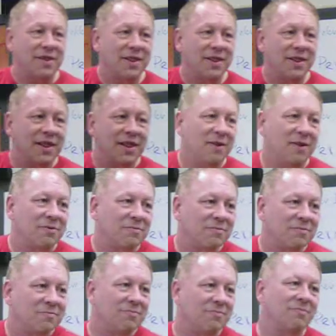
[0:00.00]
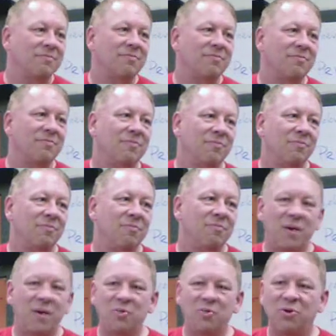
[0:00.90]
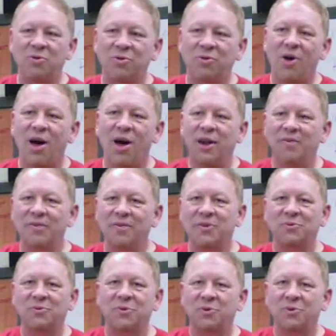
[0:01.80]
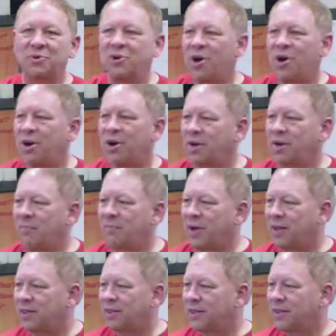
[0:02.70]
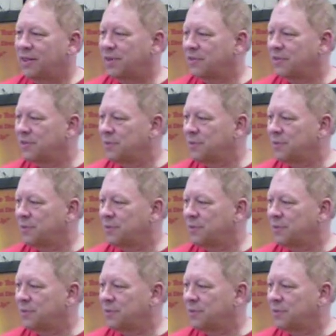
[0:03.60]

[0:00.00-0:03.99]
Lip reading: that maybe you thought of as we were talking about things.